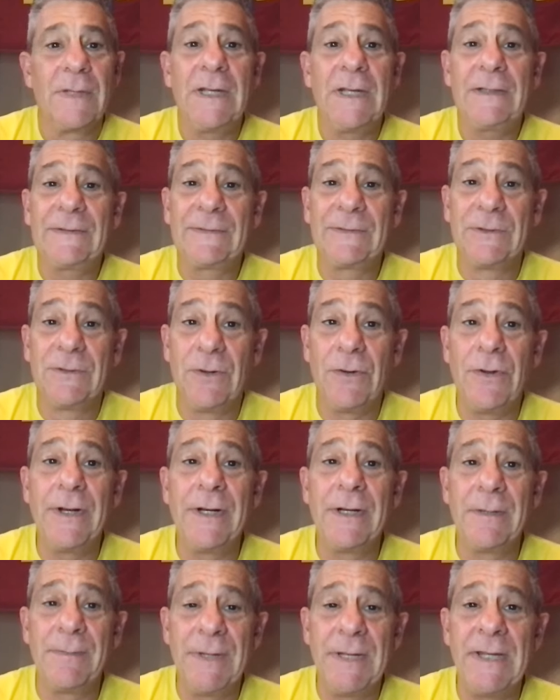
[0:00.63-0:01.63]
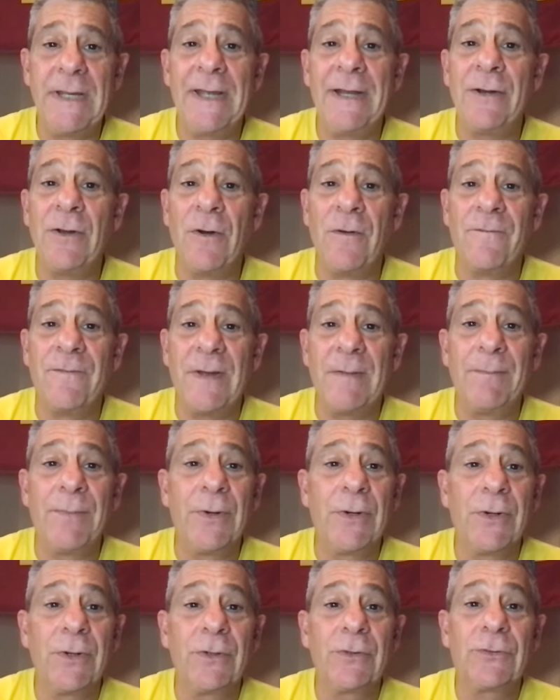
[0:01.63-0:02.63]
It's going to be a
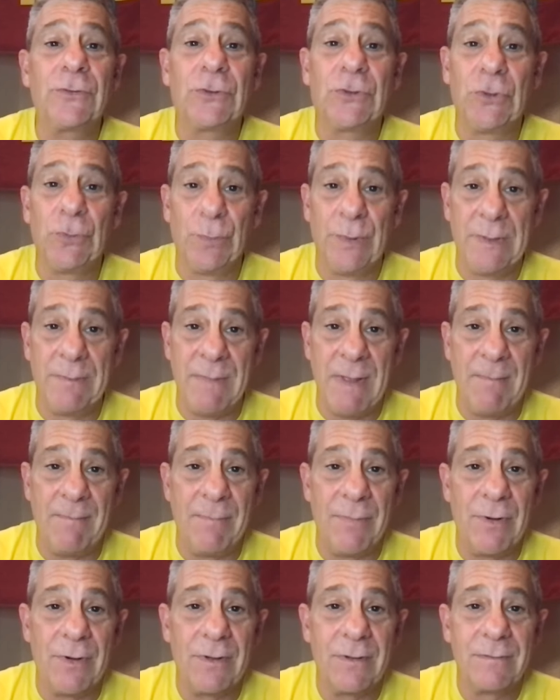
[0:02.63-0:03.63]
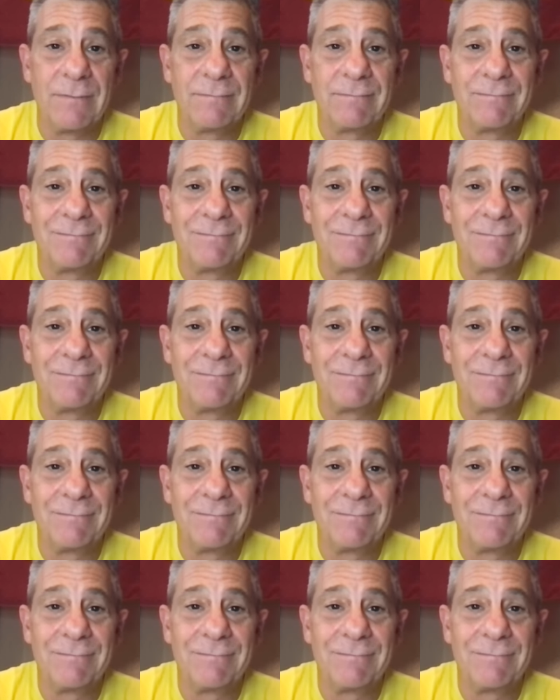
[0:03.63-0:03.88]
November to remember.